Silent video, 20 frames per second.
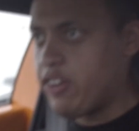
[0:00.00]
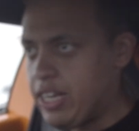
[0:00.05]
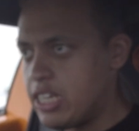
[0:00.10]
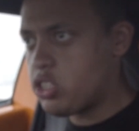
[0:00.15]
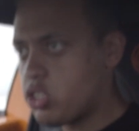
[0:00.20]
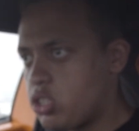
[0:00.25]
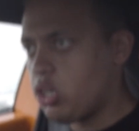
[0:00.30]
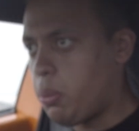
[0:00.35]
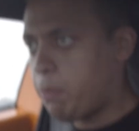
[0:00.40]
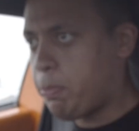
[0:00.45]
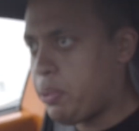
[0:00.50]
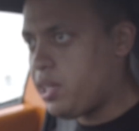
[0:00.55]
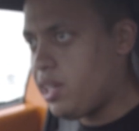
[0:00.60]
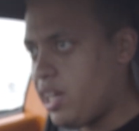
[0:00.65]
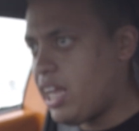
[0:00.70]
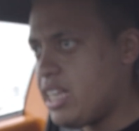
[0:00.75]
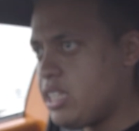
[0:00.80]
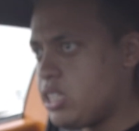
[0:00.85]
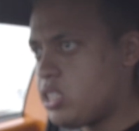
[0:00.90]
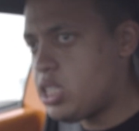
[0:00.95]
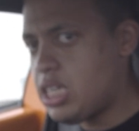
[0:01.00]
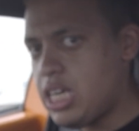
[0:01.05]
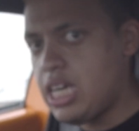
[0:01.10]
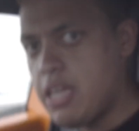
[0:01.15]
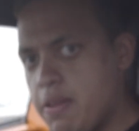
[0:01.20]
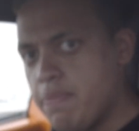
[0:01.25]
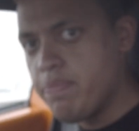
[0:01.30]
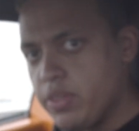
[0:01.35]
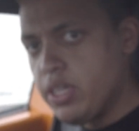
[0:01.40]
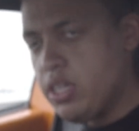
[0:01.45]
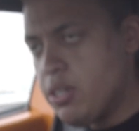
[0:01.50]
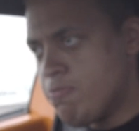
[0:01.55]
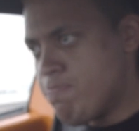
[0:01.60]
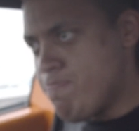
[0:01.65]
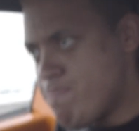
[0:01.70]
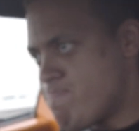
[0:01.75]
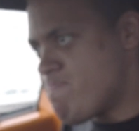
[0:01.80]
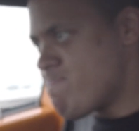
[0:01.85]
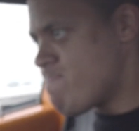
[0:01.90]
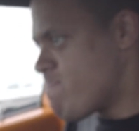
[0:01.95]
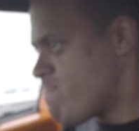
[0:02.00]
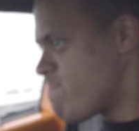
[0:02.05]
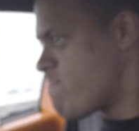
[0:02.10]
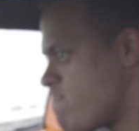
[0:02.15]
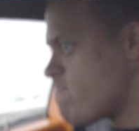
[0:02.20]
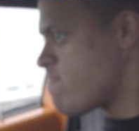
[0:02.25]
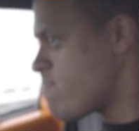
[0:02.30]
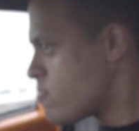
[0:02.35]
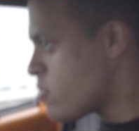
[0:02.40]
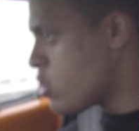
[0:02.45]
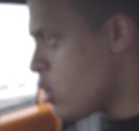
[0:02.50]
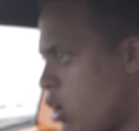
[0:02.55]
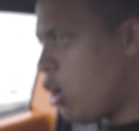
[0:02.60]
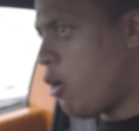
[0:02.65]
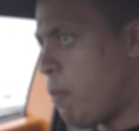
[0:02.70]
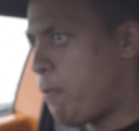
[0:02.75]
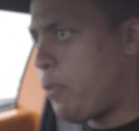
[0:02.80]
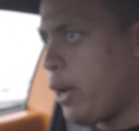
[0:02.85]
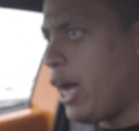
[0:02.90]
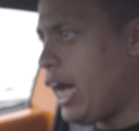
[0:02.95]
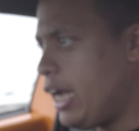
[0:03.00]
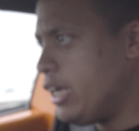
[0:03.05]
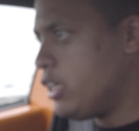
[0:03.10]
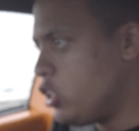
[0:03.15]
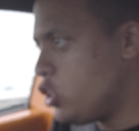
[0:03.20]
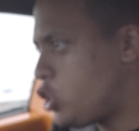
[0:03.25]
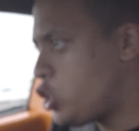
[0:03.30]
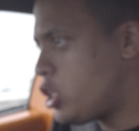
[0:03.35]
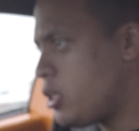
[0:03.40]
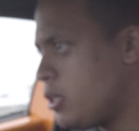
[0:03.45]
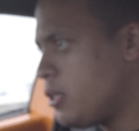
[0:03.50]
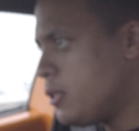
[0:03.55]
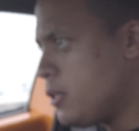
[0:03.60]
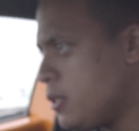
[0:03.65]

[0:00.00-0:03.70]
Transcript: and it's got plenty of punch.